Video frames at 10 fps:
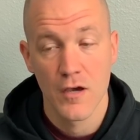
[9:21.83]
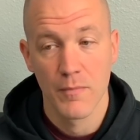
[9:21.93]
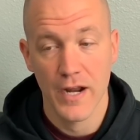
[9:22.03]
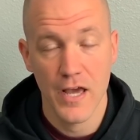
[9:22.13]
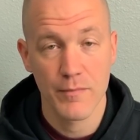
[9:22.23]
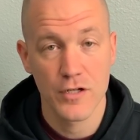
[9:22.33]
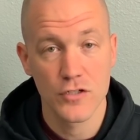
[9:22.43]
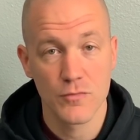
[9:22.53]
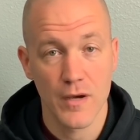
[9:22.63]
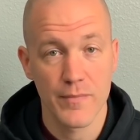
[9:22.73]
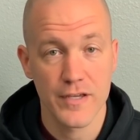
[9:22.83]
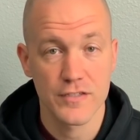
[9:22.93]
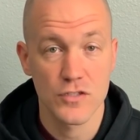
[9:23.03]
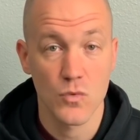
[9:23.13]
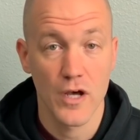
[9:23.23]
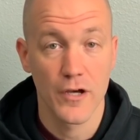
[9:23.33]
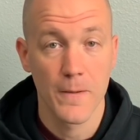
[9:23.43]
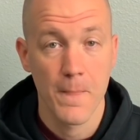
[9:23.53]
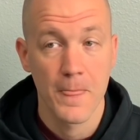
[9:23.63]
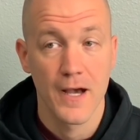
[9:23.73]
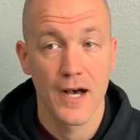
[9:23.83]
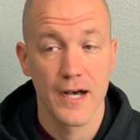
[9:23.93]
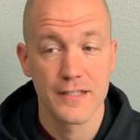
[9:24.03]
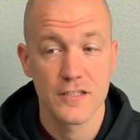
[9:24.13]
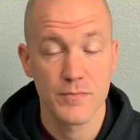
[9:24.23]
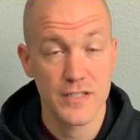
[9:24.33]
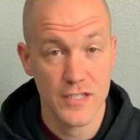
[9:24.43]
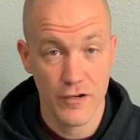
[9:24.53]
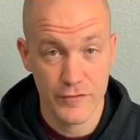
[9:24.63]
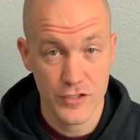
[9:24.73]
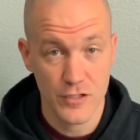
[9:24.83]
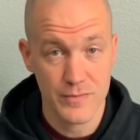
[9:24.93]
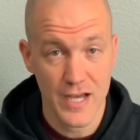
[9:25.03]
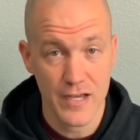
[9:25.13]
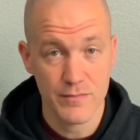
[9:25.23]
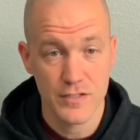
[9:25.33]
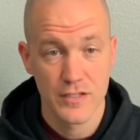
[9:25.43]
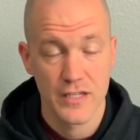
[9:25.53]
But I am going to do my best as well to be selfish sometimes.